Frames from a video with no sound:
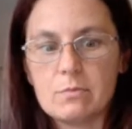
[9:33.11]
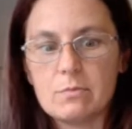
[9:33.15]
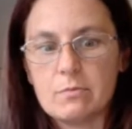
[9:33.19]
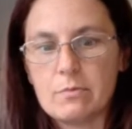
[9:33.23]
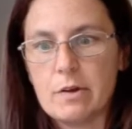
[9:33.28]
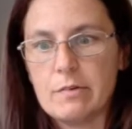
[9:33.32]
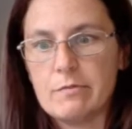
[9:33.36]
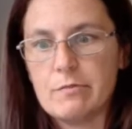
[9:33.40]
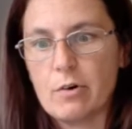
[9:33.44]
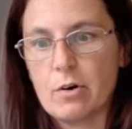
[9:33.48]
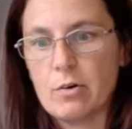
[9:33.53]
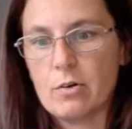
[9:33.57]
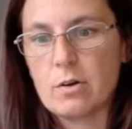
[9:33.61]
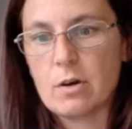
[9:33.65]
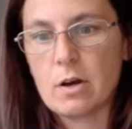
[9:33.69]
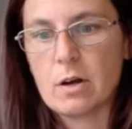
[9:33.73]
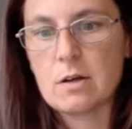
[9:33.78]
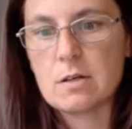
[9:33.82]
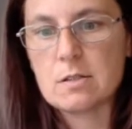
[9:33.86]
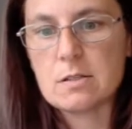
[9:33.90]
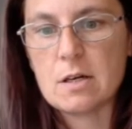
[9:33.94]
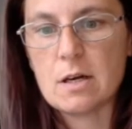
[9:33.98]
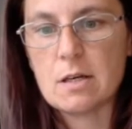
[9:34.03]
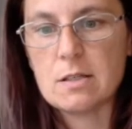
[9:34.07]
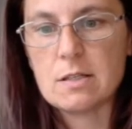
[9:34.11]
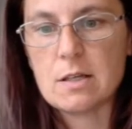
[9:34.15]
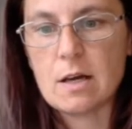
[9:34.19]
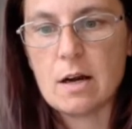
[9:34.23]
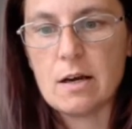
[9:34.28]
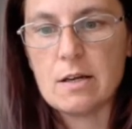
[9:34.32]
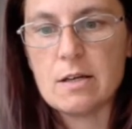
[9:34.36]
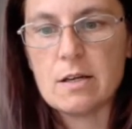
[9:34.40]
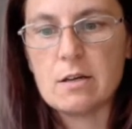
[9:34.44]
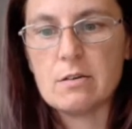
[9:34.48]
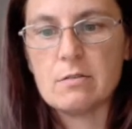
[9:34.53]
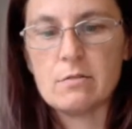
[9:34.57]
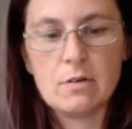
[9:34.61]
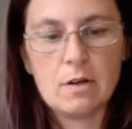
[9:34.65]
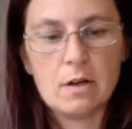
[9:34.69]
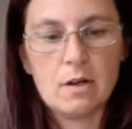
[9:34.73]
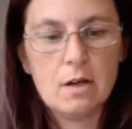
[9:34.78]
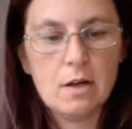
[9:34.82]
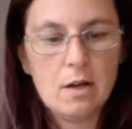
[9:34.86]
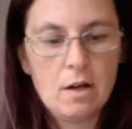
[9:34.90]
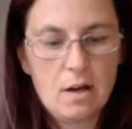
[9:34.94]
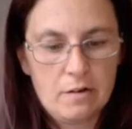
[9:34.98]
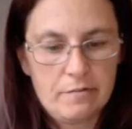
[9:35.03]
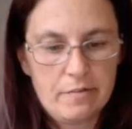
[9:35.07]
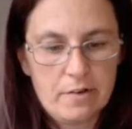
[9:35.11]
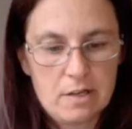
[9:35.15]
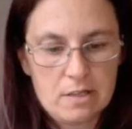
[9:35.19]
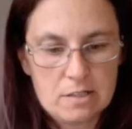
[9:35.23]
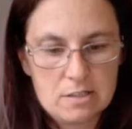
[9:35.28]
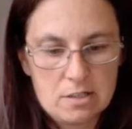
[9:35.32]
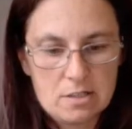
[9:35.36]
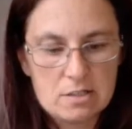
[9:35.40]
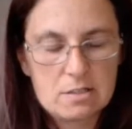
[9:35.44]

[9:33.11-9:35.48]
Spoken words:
red vodka, because I think it's